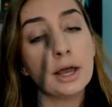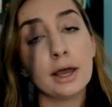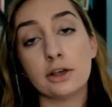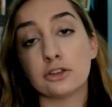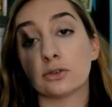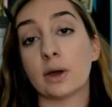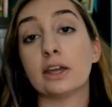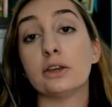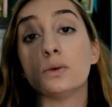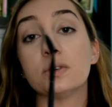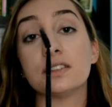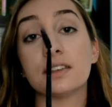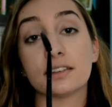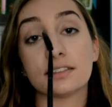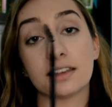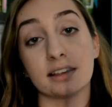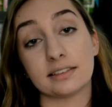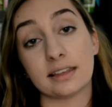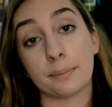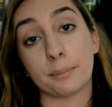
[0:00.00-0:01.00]
So I use this
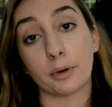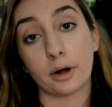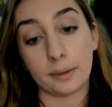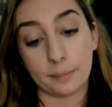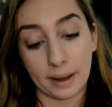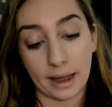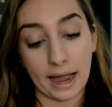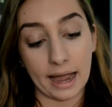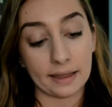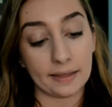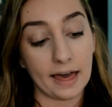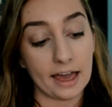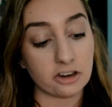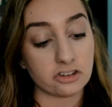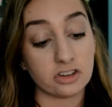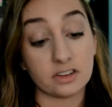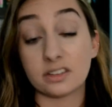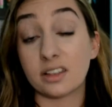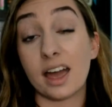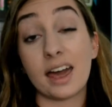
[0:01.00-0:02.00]
to separate my
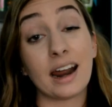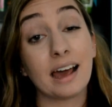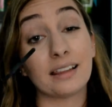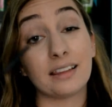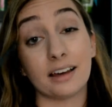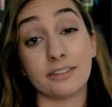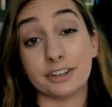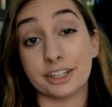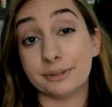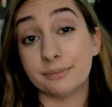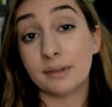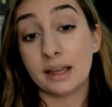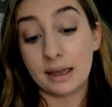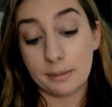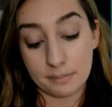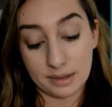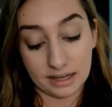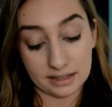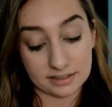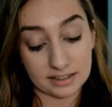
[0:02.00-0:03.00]
eyelashes, and I love it
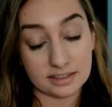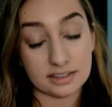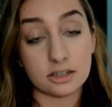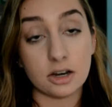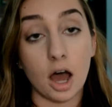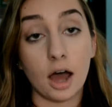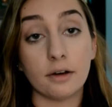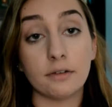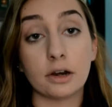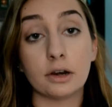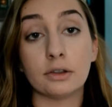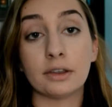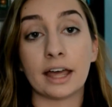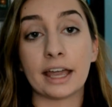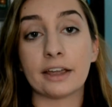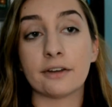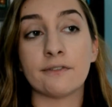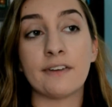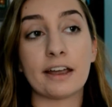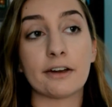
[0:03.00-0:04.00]
because it's not
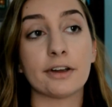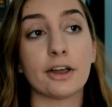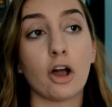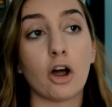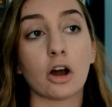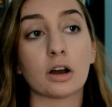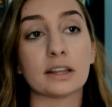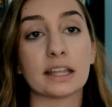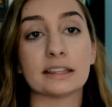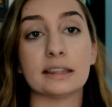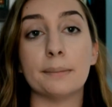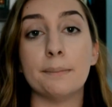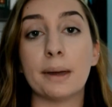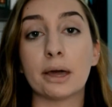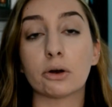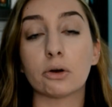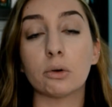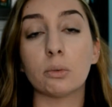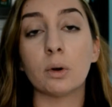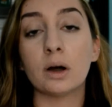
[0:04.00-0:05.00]
like very hard like the
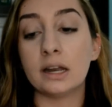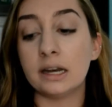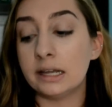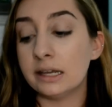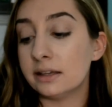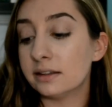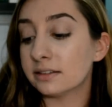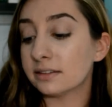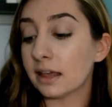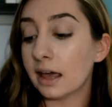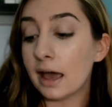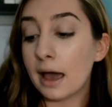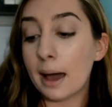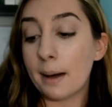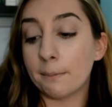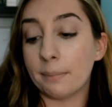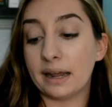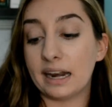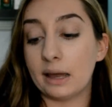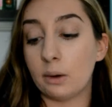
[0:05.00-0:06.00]
metal one is,
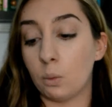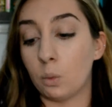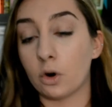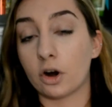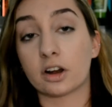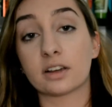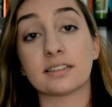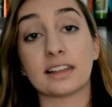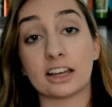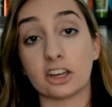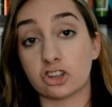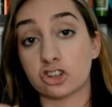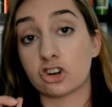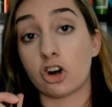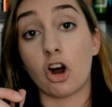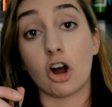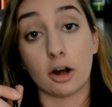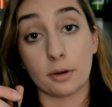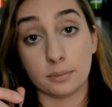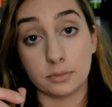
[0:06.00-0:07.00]
but it works like a
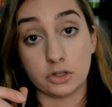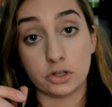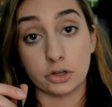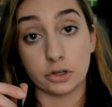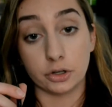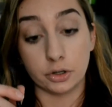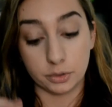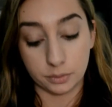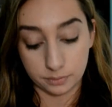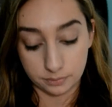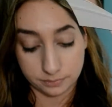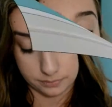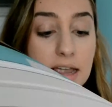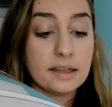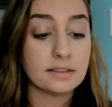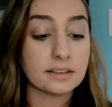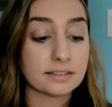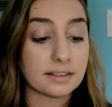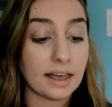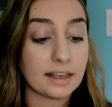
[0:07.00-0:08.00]
charm too. Okay, in
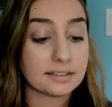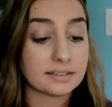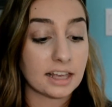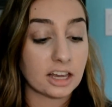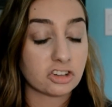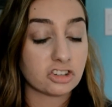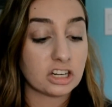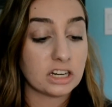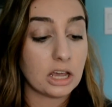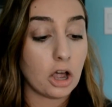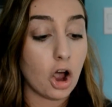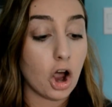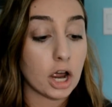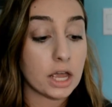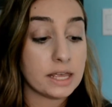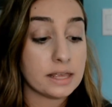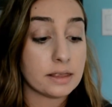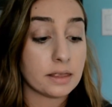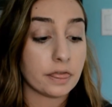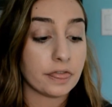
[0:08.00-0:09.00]
this last section,
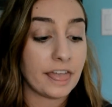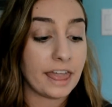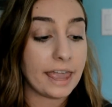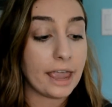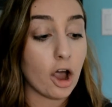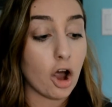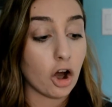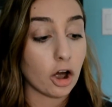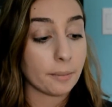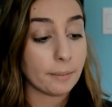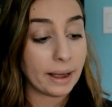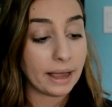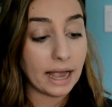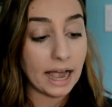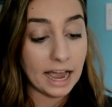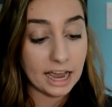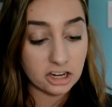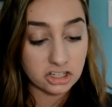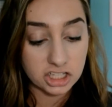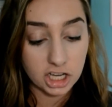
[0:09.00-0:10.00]
it, they are my
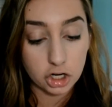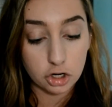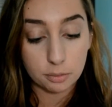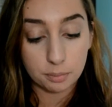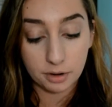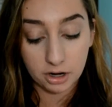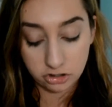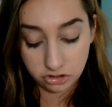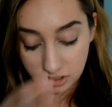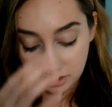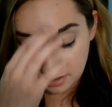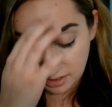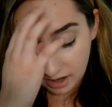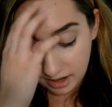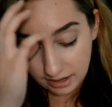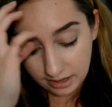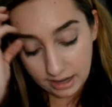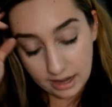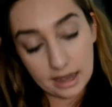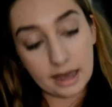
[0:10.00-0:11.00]
eyeshadow brushes.
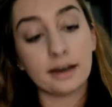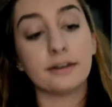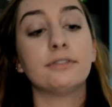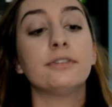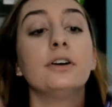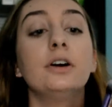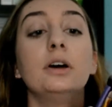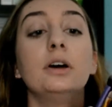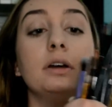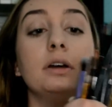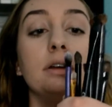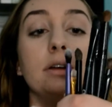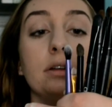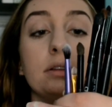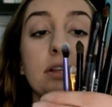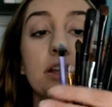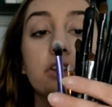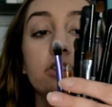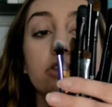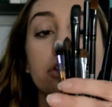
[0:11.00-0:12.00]
I have
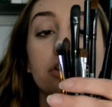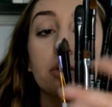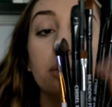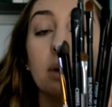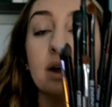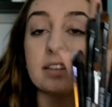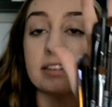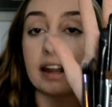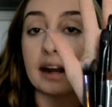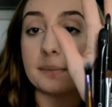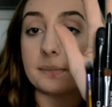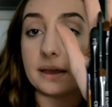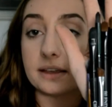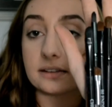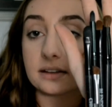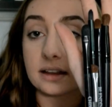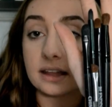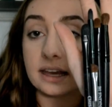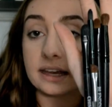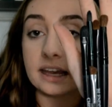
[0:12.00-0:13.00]
these are the ones that I
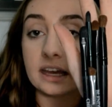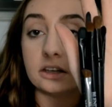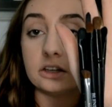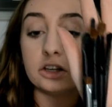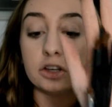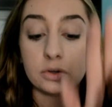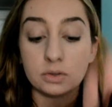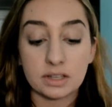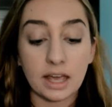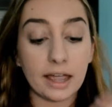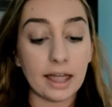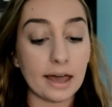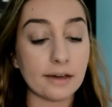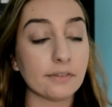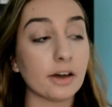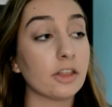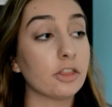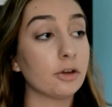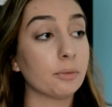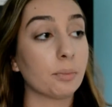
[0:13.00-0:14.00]
basically, again, use. I have
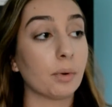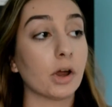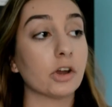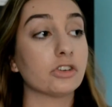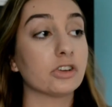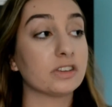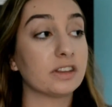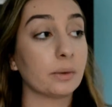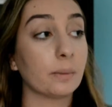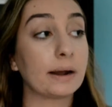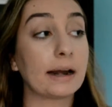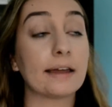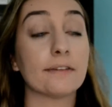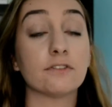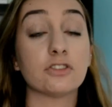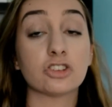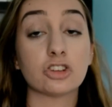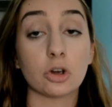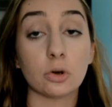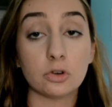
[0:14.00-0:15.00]
other brushes than what I've
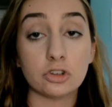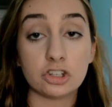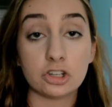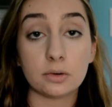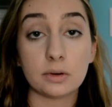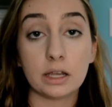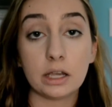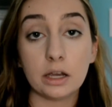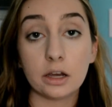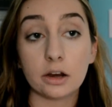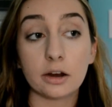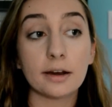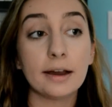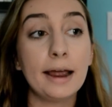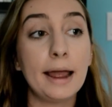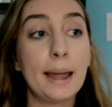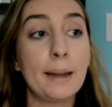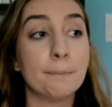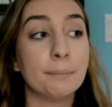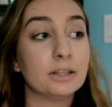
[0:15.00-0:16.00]
showed you here,
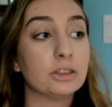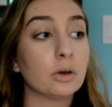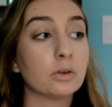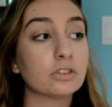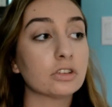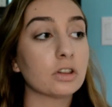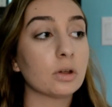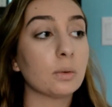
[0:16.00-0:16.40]
but those are the